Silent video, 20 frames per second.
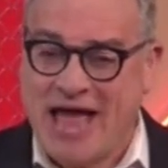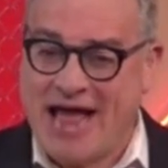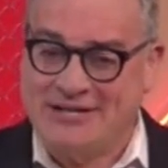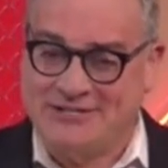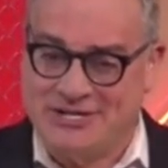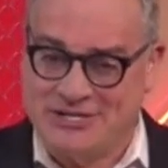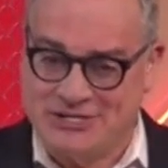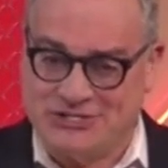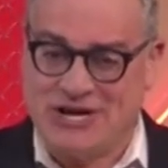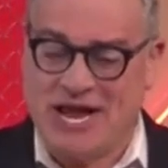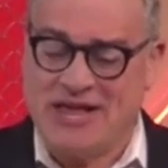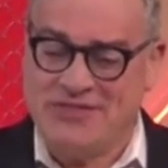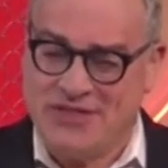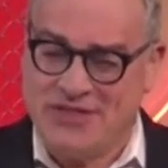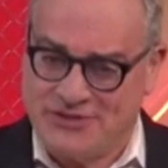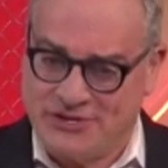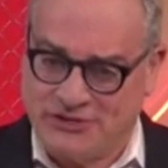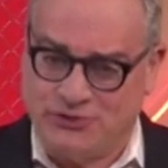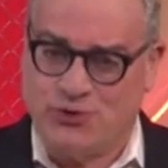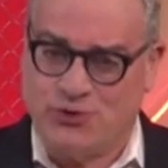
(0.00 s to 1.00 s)
And to say
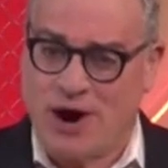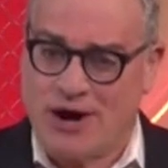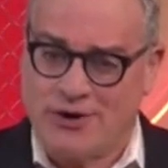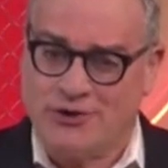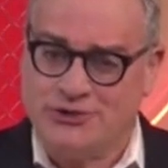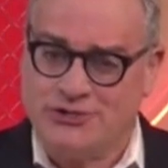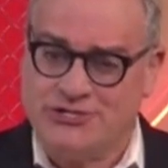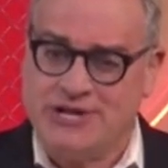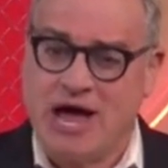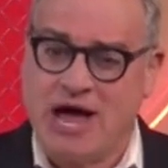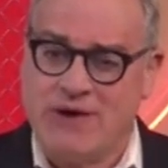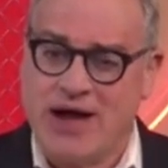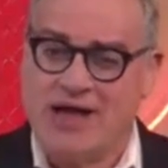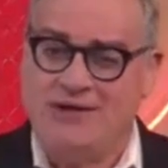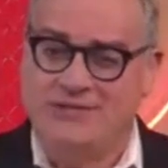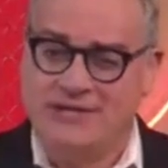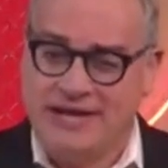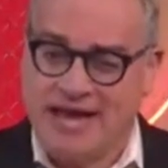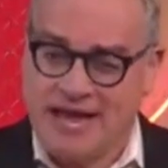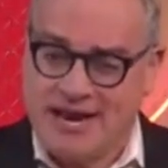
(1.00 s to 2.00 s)
that the truckers now
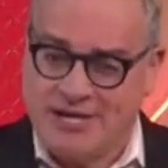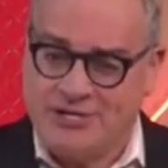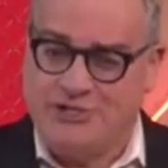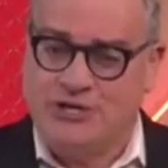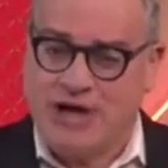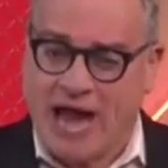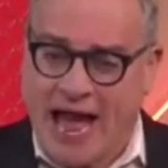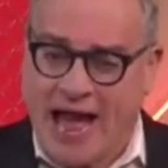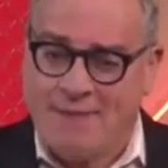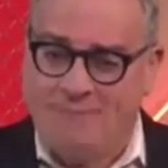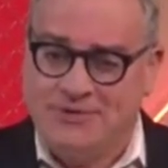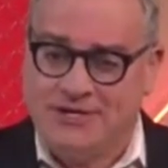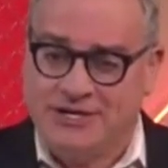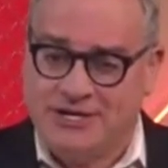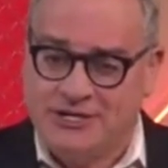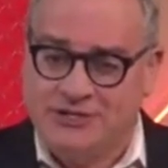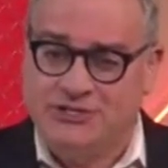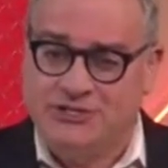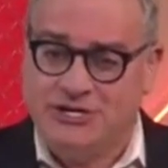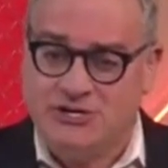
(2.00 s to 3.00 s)
had to get a jab
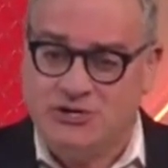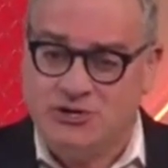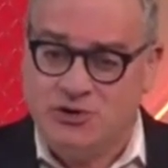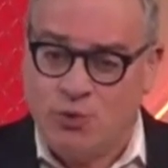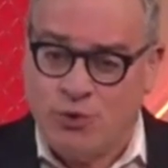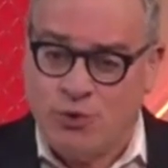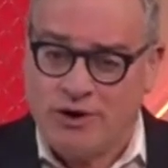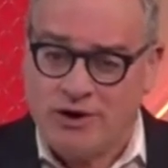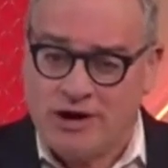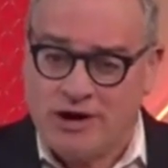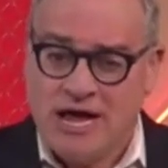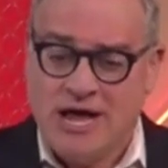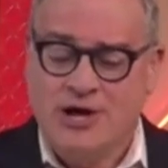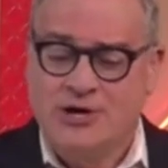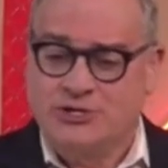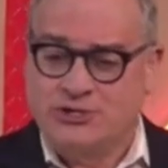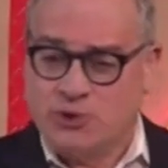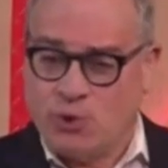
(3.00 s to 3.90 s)
to continue to work.